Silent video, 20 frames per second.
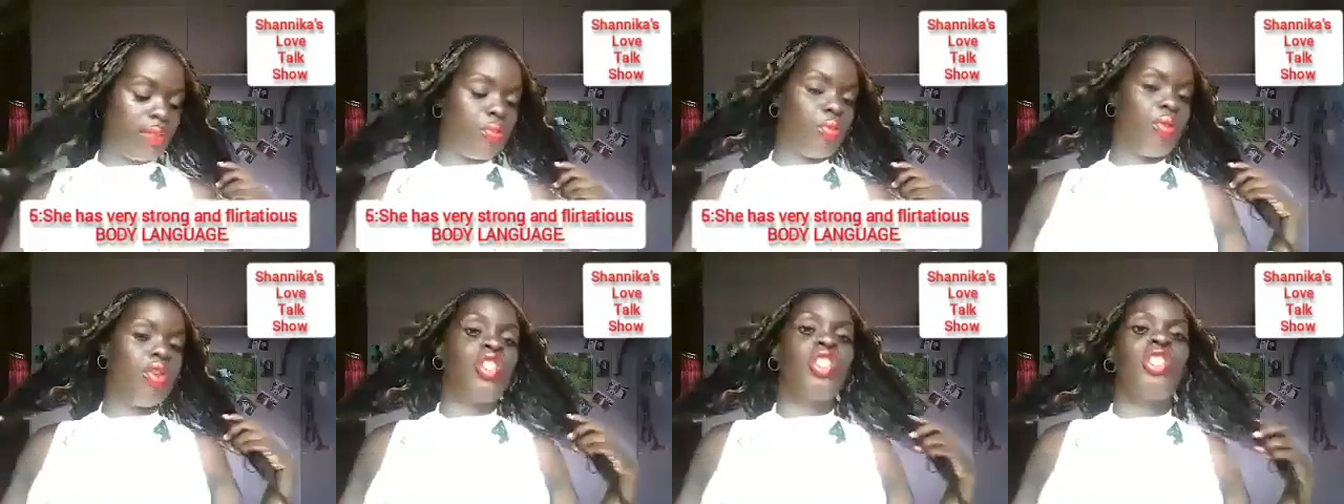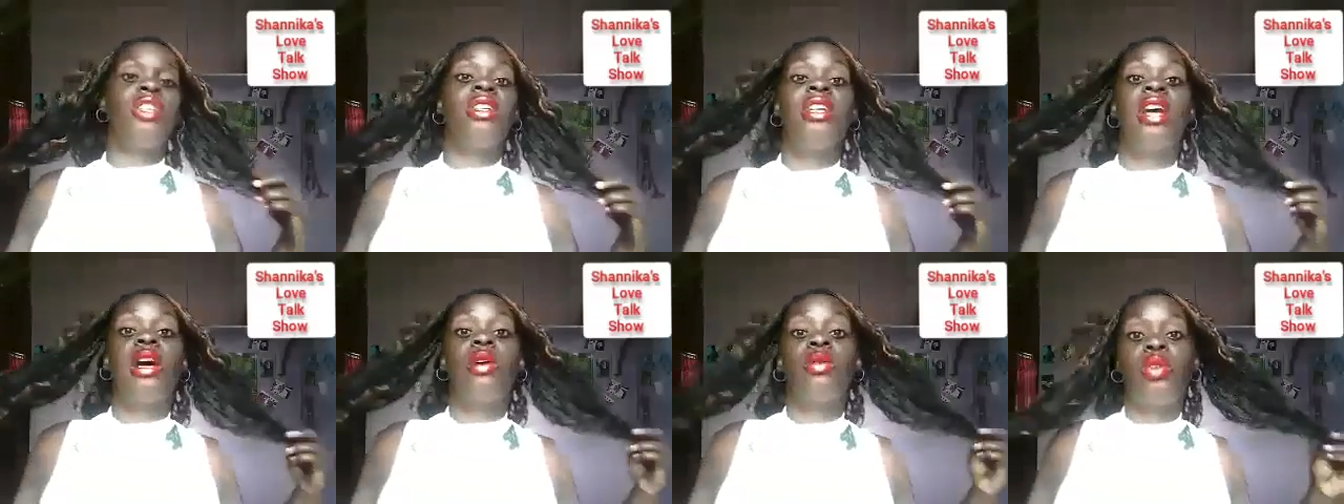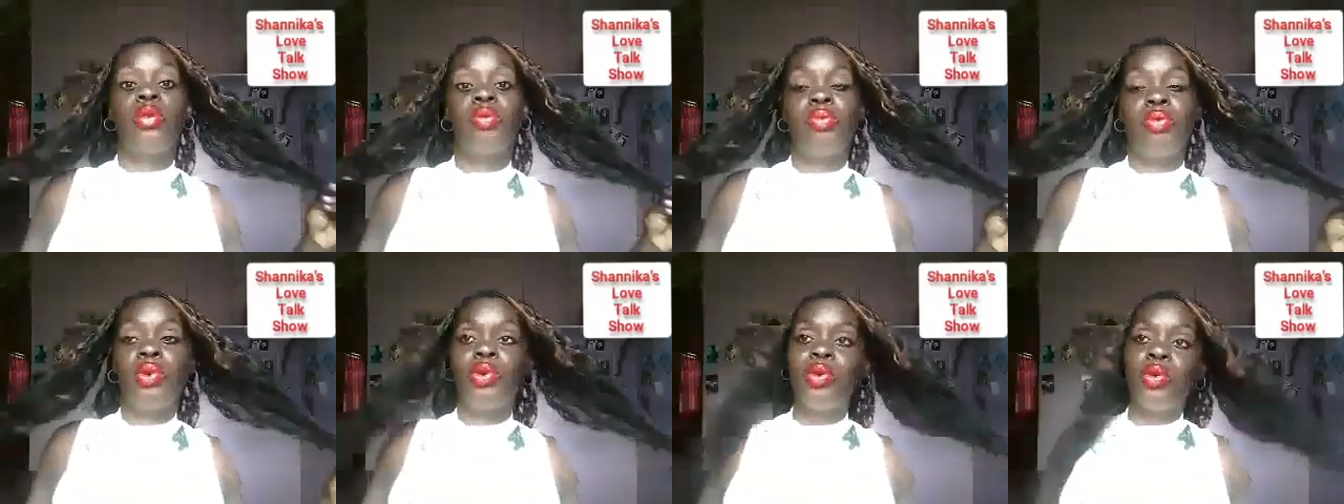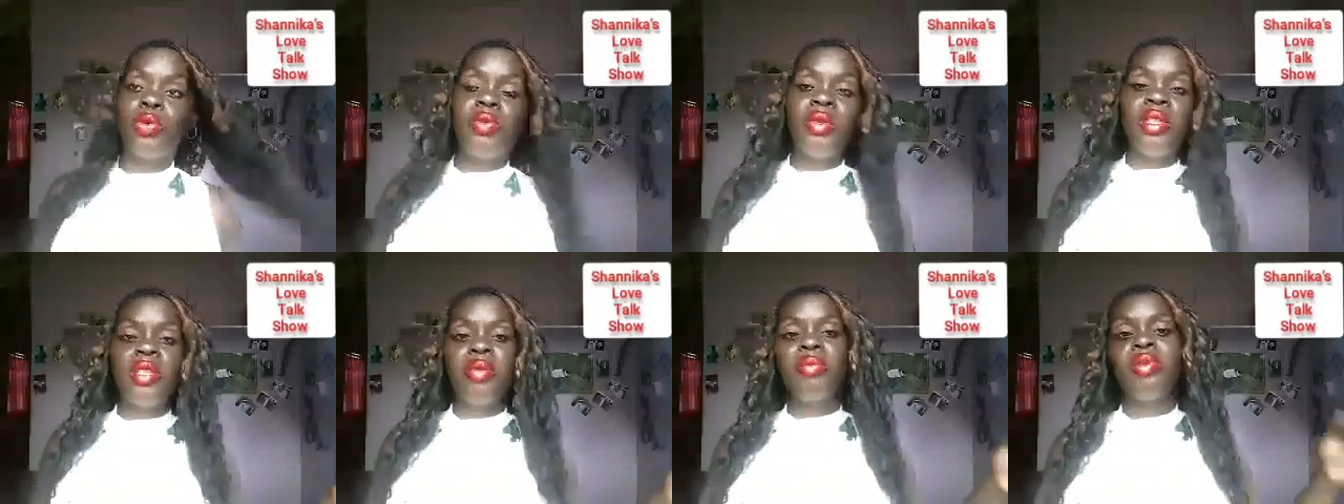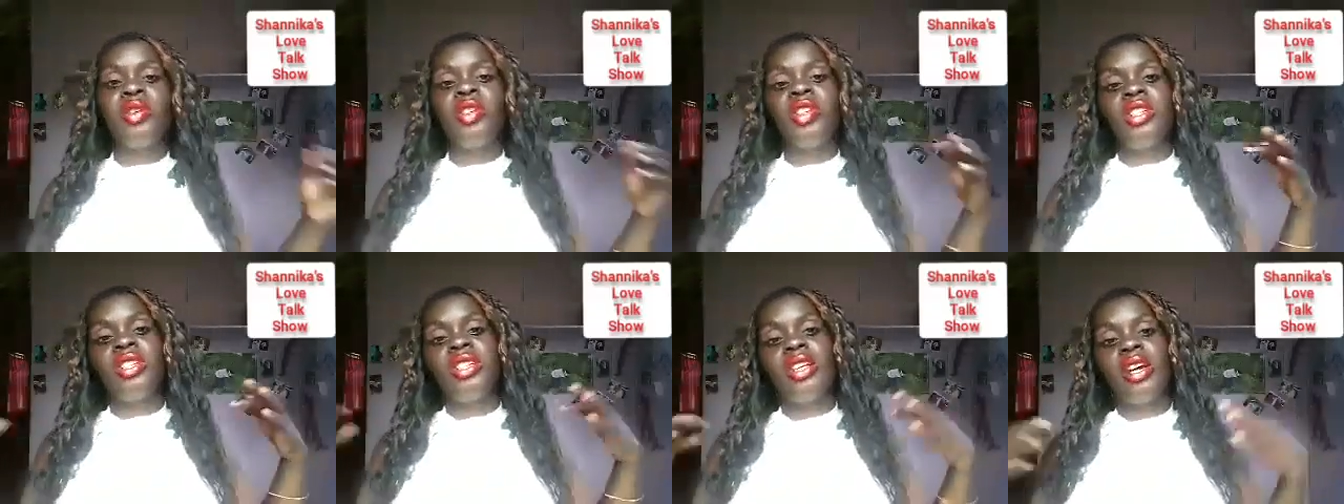pushing out the boobs,
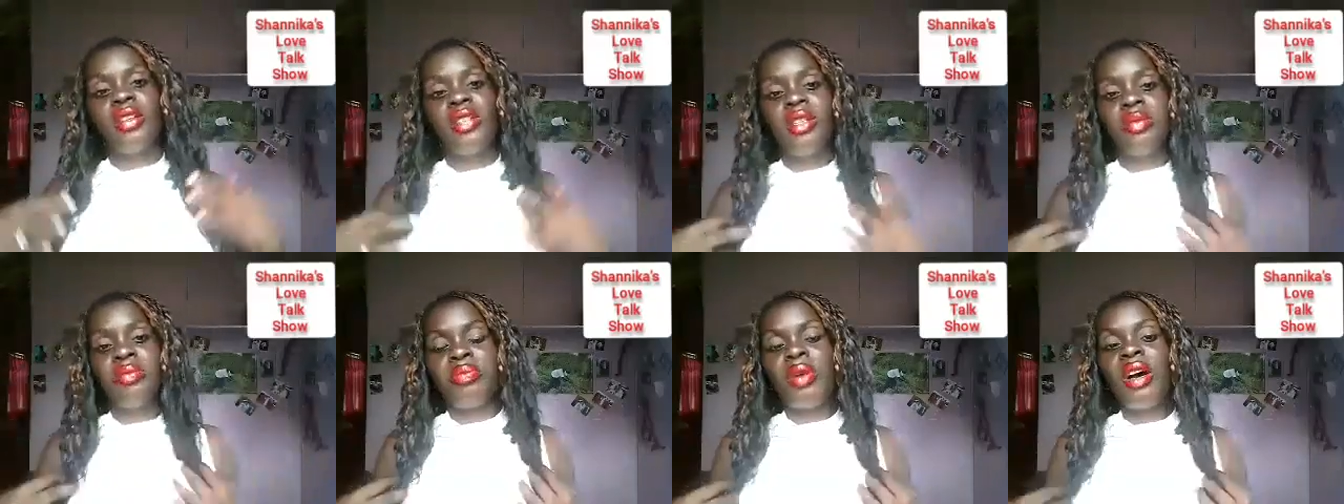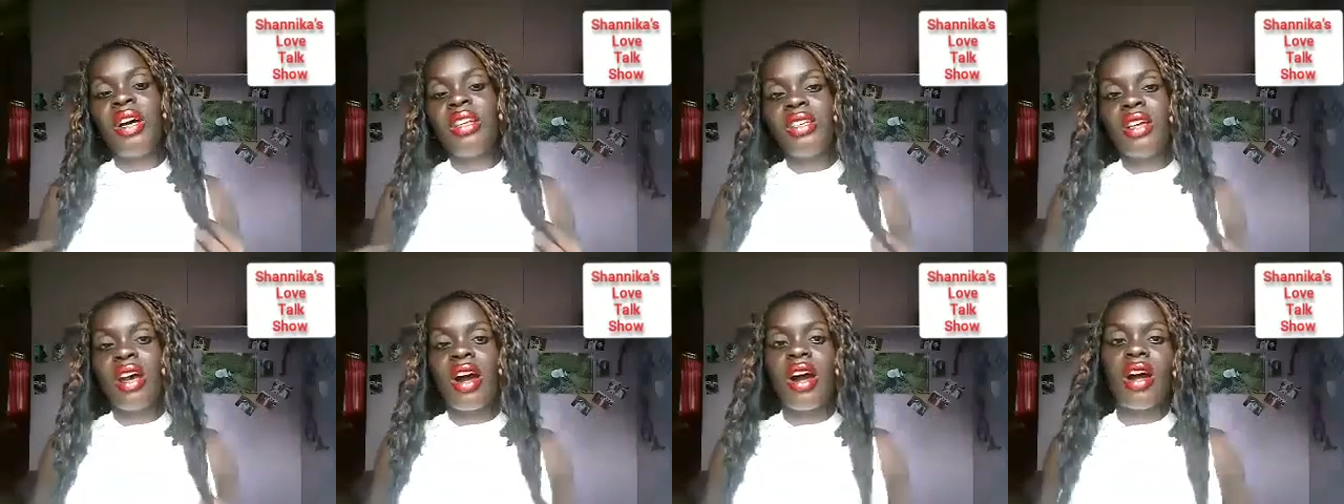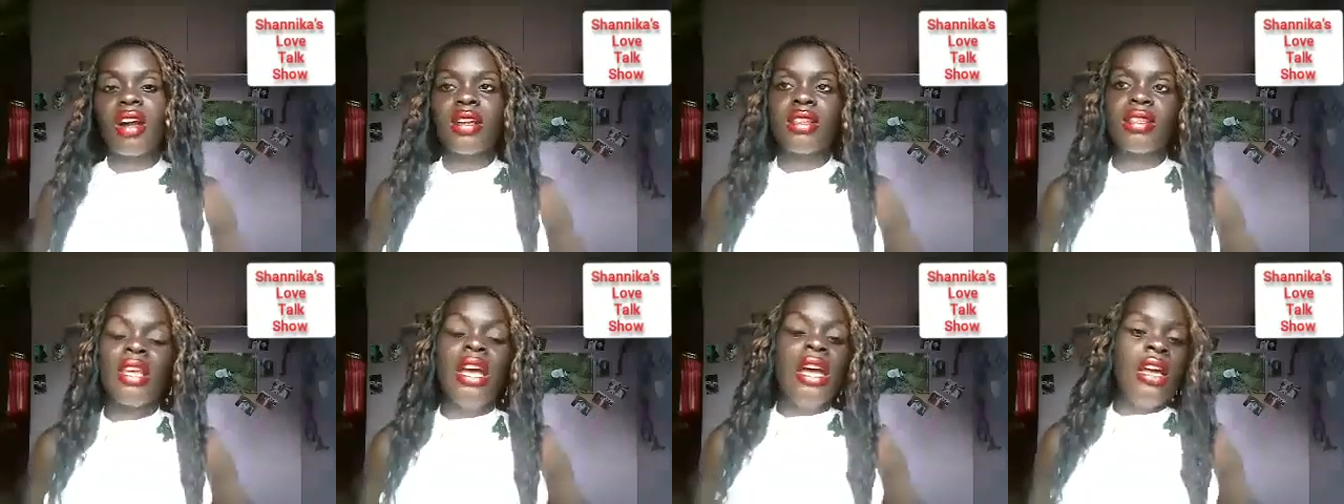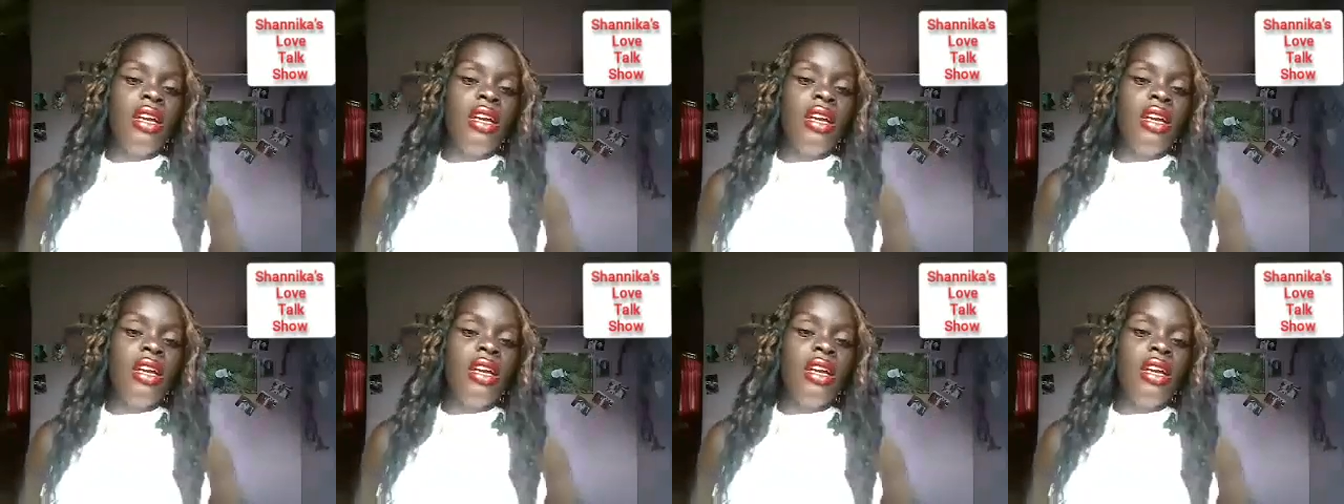pushing out the buttocks,